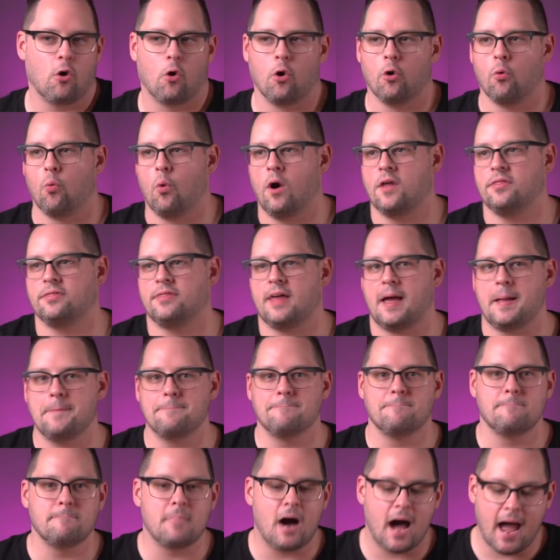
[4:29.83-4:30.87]
or what they
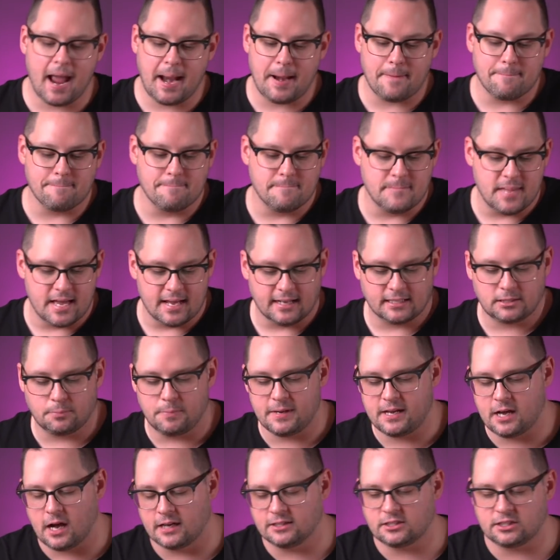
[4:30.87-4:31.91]
might miss,
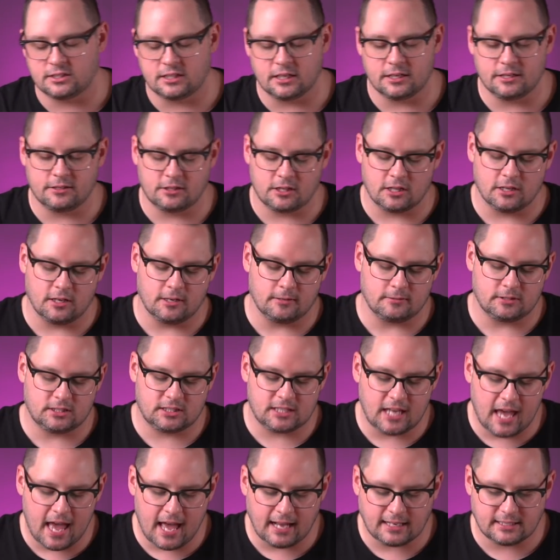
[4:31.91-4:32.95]
because the
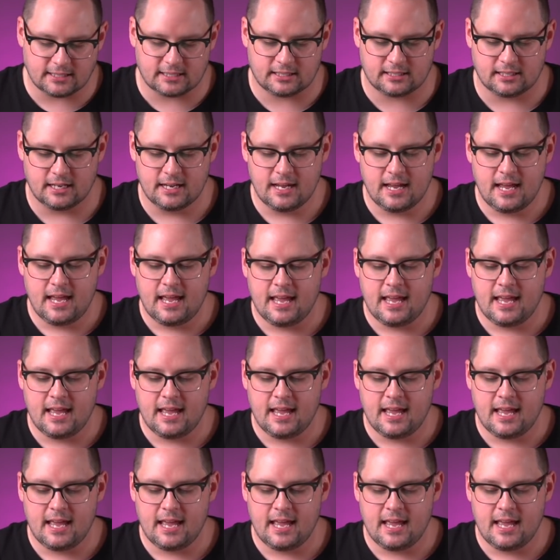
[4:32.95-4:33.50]
text